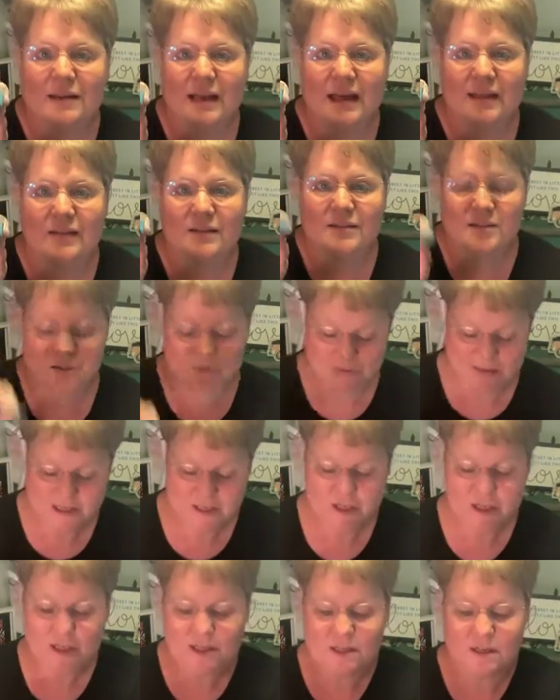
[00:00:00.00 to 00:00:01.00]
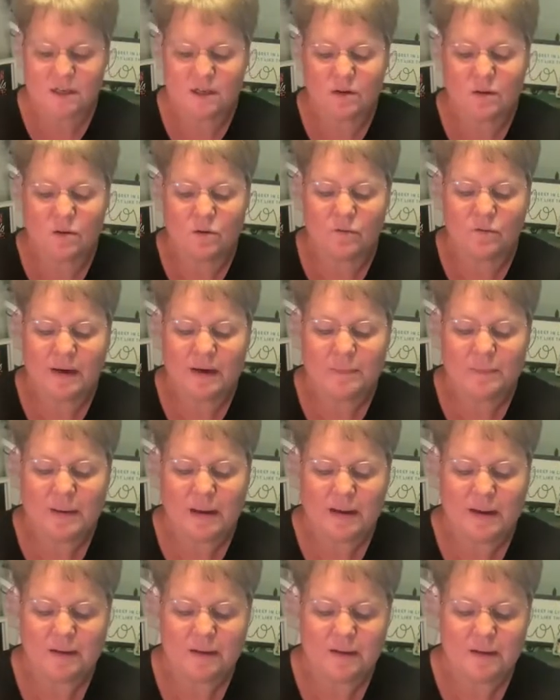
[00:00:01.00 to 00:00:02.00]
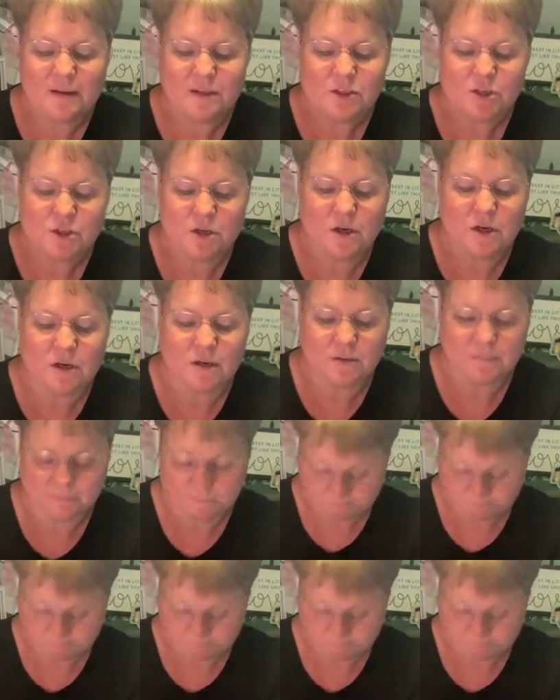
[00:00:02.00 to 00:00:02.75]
that little squeegee is going to go right back into this jar.